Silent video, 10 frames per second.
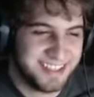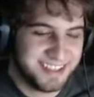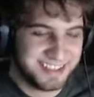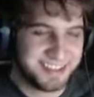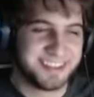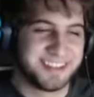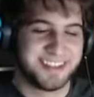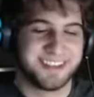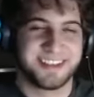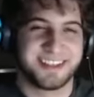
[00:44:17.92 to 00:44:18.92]

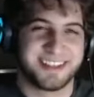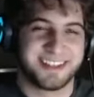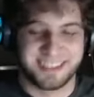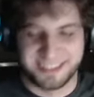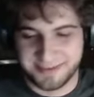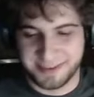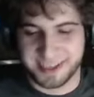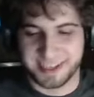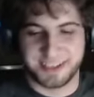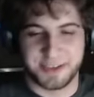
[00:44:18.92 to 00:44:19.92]
This
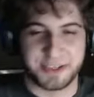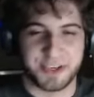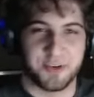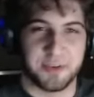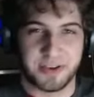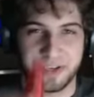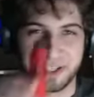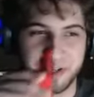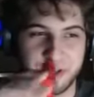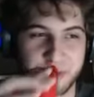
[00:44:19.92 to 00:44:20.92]
fucking douche canoe blowing his
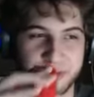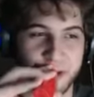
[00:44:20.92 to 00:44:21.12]
douche whistle.